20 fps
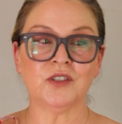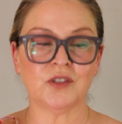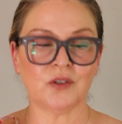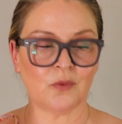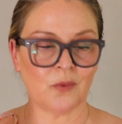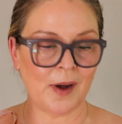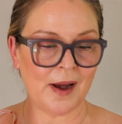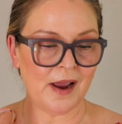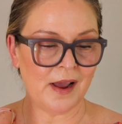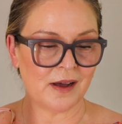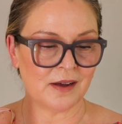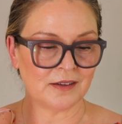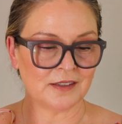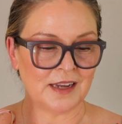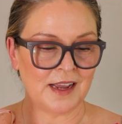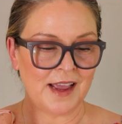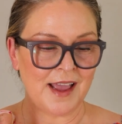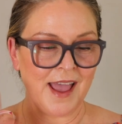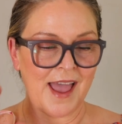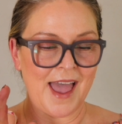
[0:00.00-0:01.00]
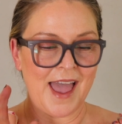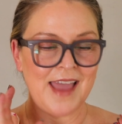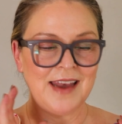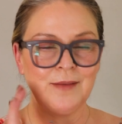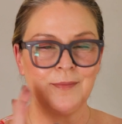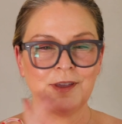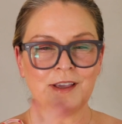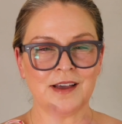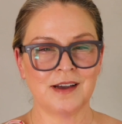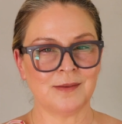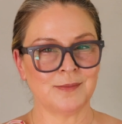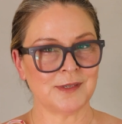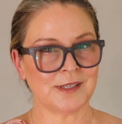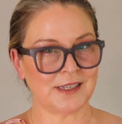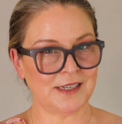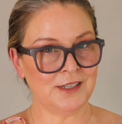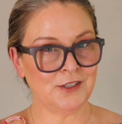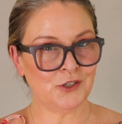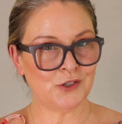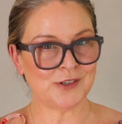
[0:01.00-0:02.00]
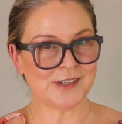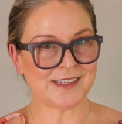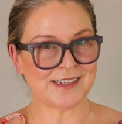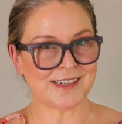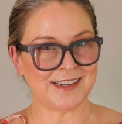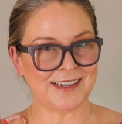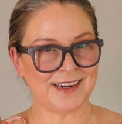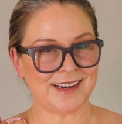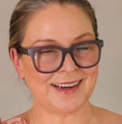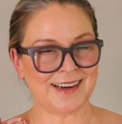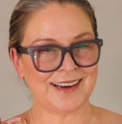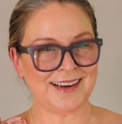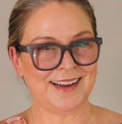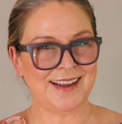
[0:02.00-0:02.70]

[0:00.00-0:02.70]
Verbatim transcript: it around and it becomes interesting.